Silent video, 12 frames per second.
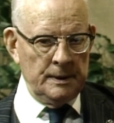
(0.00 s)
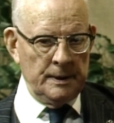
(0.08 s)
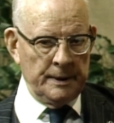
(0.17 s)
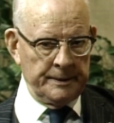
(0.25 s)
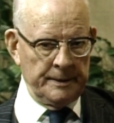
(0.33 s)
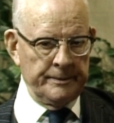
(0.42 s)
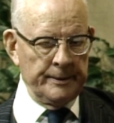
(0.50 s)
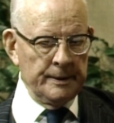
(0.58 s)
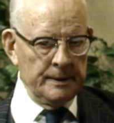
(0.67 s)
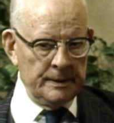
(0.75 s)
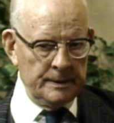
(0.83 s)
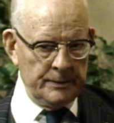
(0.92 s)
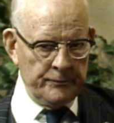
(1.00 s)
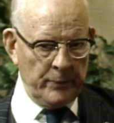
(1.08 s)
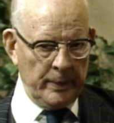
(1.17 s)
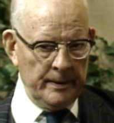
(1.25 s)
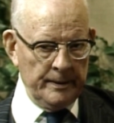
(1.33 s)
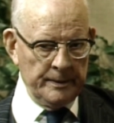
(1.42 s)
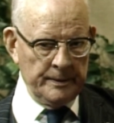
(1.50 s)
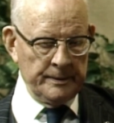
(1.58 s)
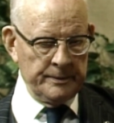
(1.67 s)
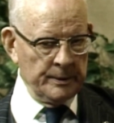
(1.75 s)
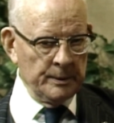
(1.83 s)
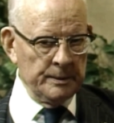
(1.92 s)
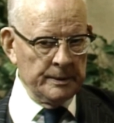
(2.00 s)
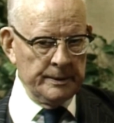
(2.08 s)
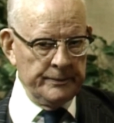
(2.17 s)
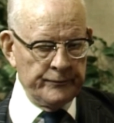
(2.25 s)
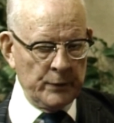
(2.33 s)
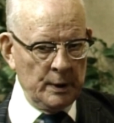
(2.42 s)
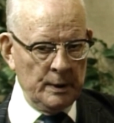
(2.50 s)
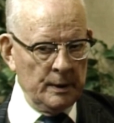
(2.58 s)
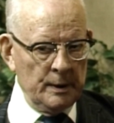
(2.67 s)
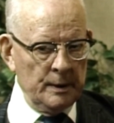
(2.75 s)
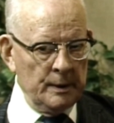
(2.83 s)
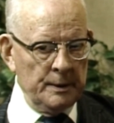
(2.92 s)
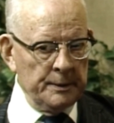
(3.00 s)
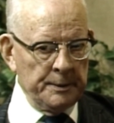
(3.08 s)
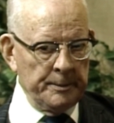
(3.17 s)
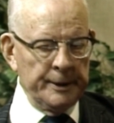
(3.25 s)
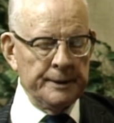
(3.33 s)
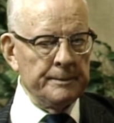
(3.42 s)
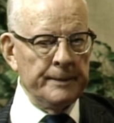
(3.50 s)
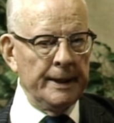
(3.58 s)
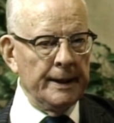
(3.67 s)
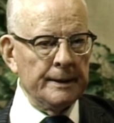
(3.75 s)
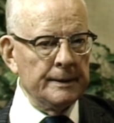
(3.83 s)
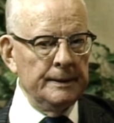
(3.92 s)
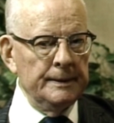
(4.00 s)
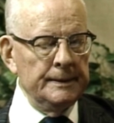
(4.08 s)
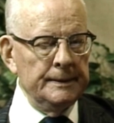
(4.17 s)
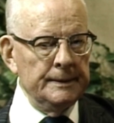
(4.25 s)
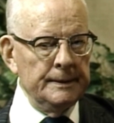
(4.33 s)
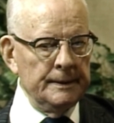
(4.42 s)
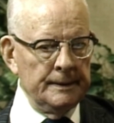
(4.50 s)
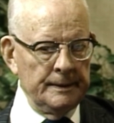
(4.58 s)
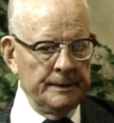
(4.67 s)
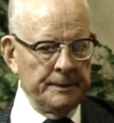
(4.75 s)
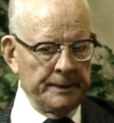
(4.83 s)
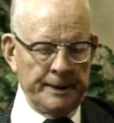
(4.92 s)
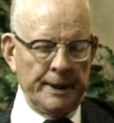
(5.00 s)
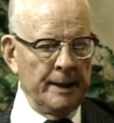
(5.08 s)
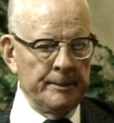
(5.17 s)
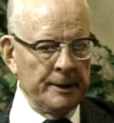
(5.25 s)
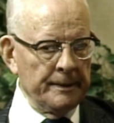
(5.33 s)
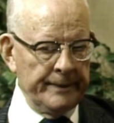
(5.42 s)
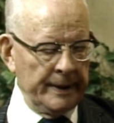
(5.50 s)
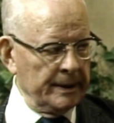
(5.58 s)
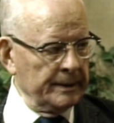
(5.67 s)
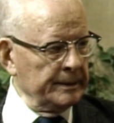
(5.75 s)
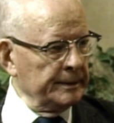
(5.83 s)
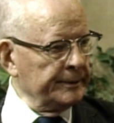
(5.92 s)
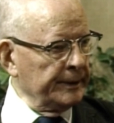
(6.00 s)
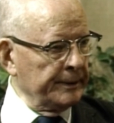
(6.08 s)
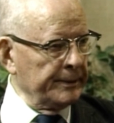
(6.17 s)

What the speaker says: it at every jolt to bring it back to the nominal value, say